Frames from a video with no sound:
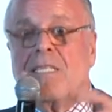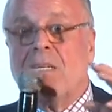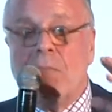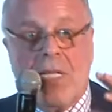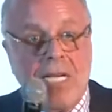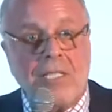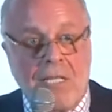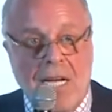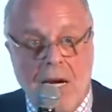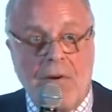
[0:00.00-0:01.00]

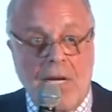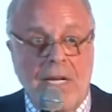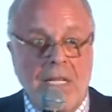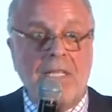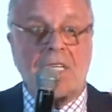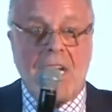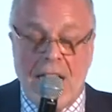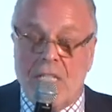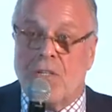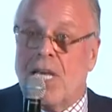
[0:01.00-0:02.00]
simulation area and in
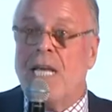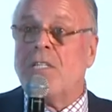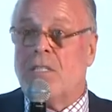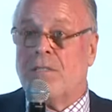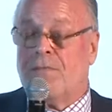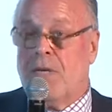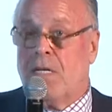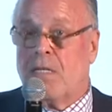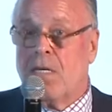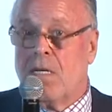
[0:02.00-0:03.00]
the educational
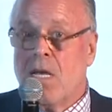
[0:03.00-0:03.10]
field.